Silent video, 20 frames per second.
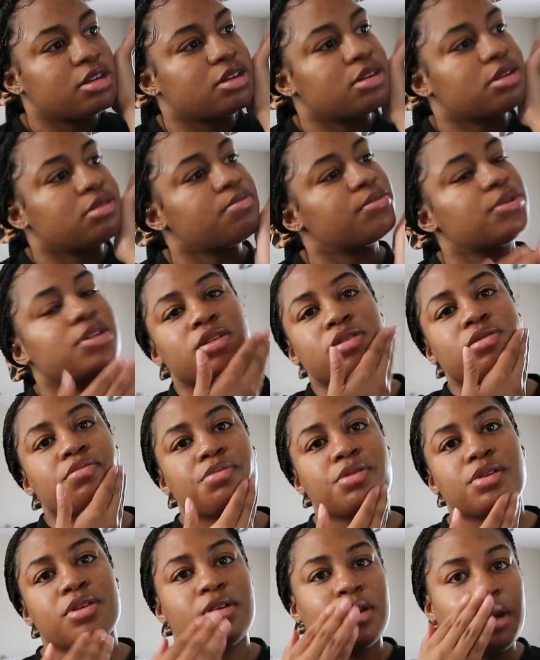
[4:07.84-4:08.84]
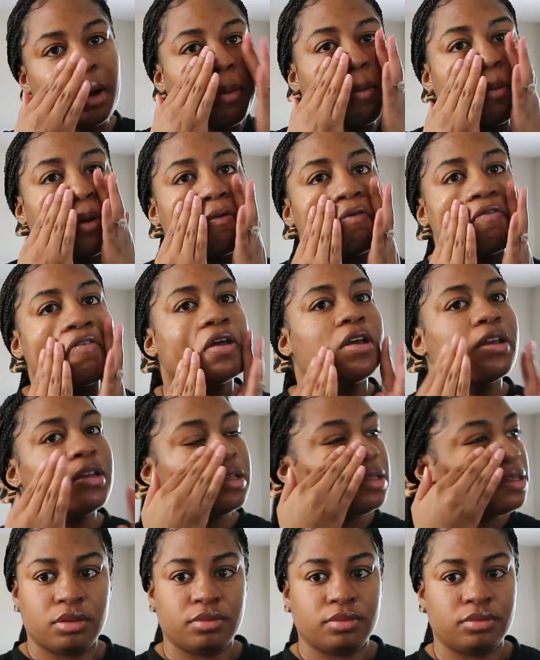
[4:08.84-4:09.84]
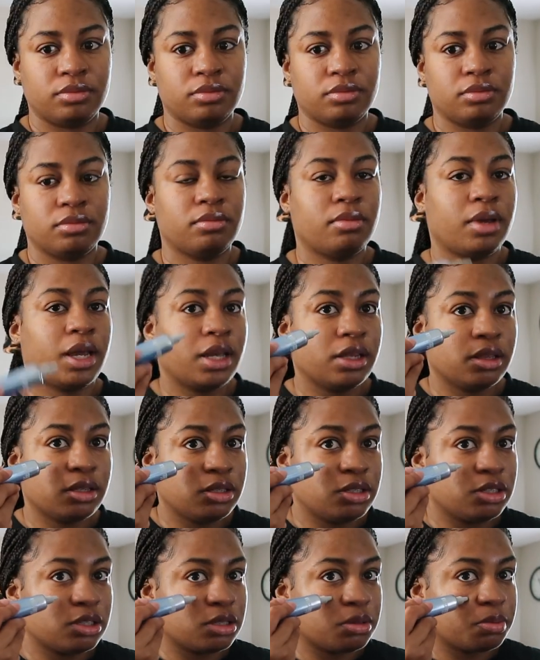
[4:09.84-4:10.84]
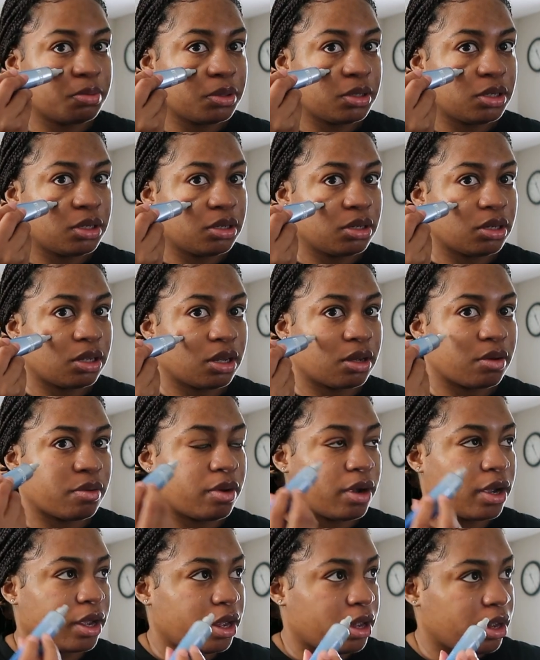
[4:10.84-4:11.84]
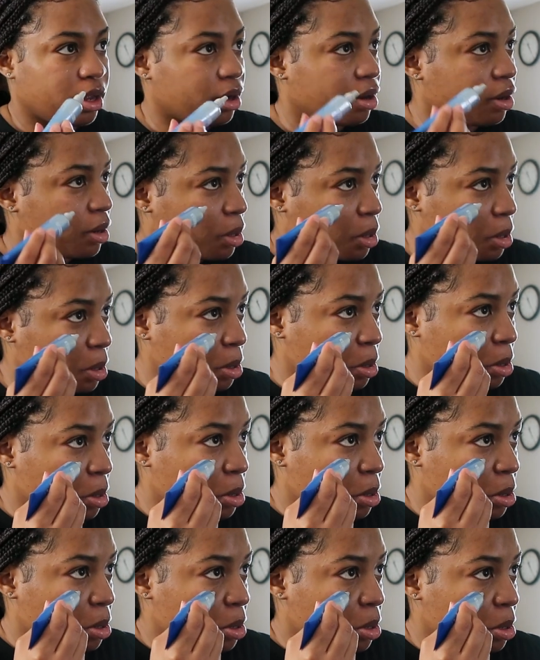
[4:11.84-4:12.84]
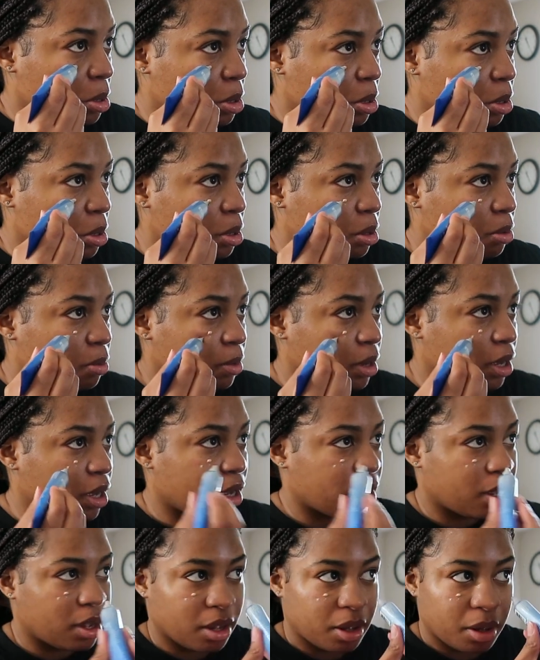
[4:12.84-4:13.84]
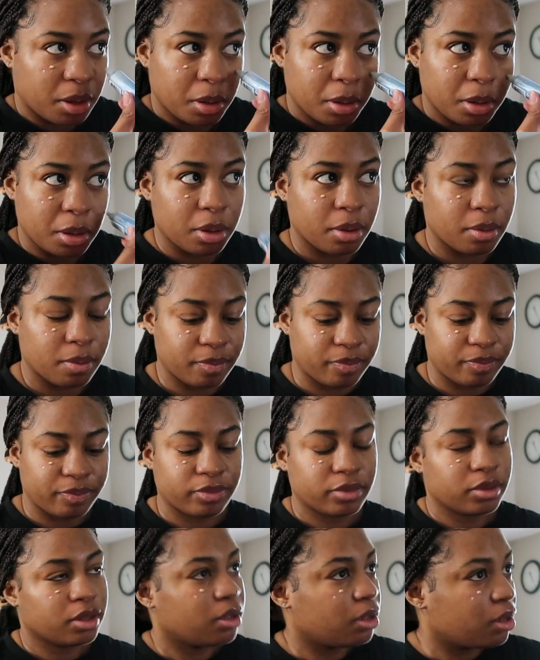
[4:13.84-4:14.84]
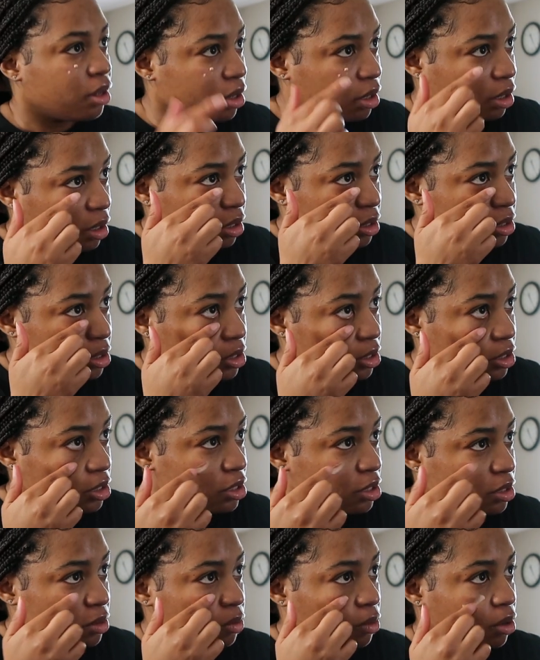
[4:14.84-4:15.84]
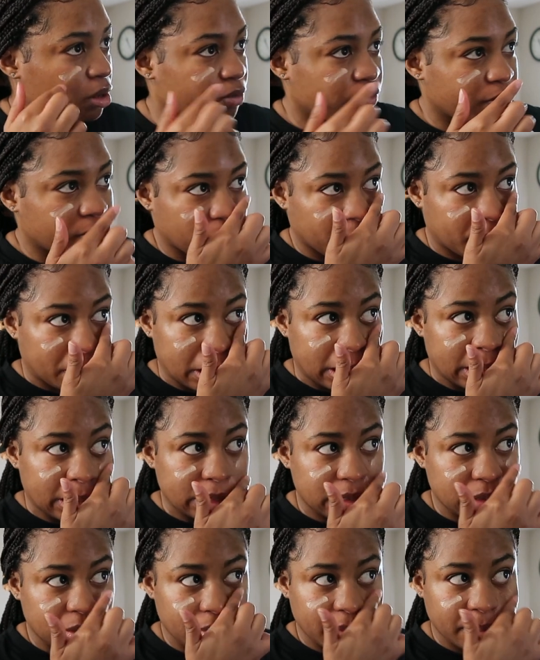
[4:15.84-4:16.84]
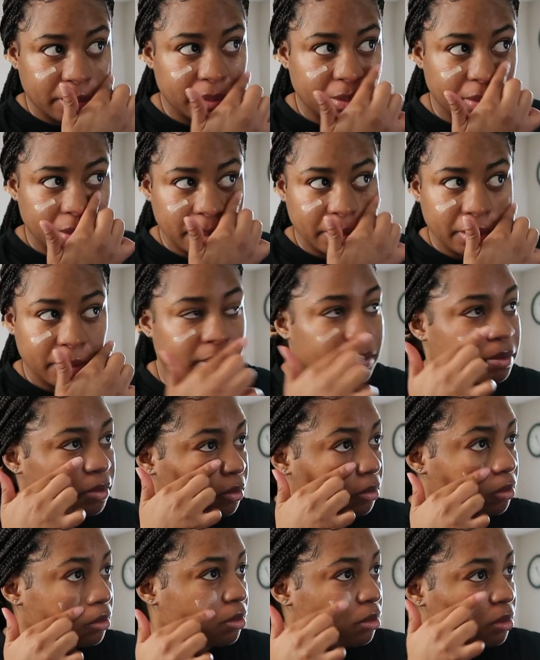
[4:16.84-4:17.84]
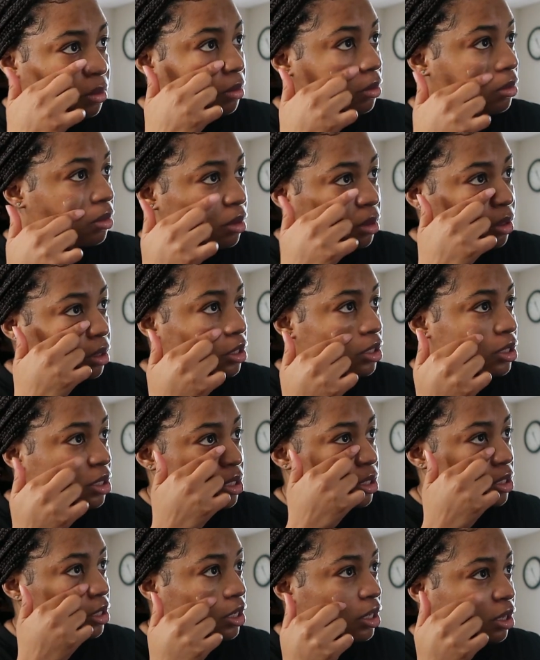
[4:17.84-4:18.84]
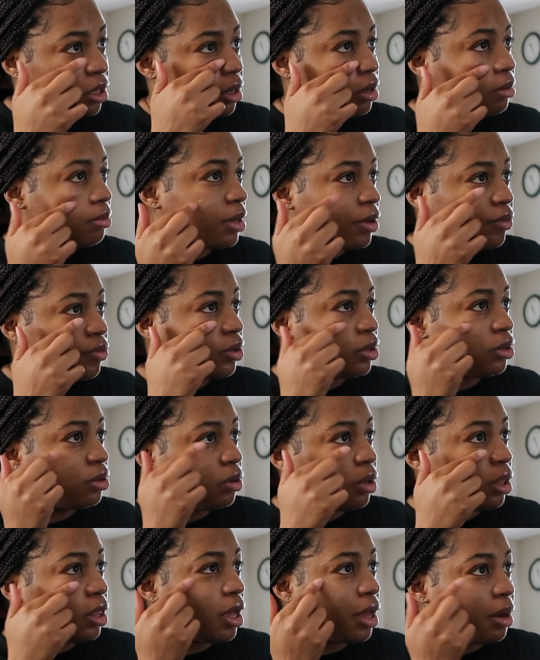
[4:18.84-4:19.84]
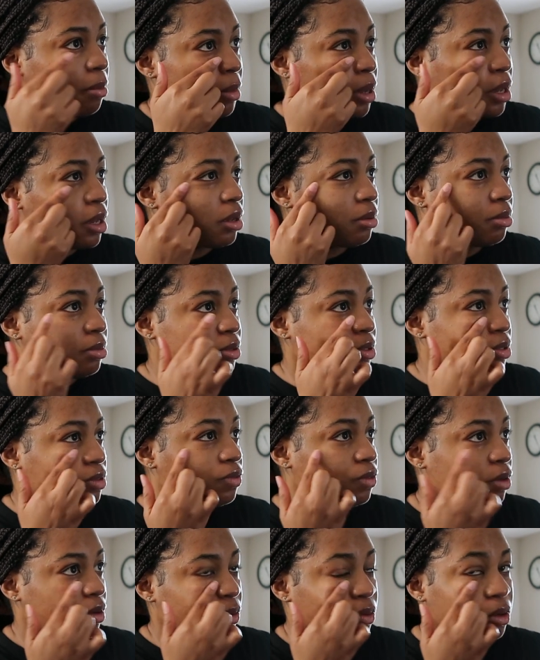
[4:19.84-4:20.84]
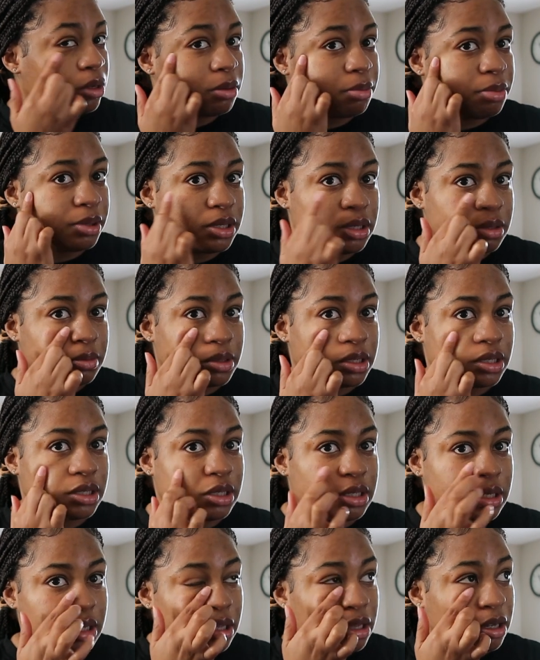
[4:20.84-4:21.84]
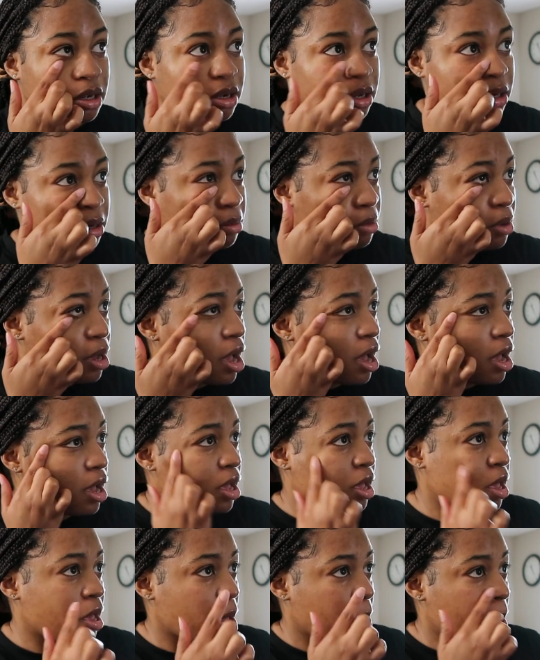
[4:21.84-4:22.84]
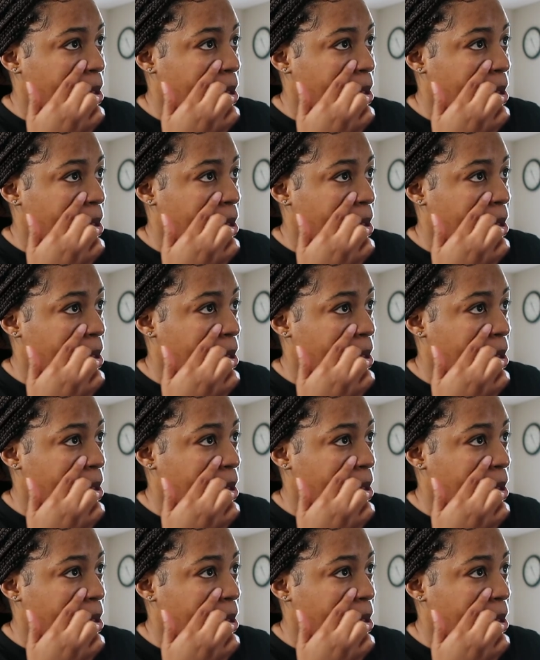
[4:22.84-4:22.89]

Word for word: And I'm just putting it on my face. Mainly just putting it like right here under my eye. Cause this is where I'm gonna put some concealer. I'm not gonna do a lot of makeup. I'm just gonna really put some concealer under my eye.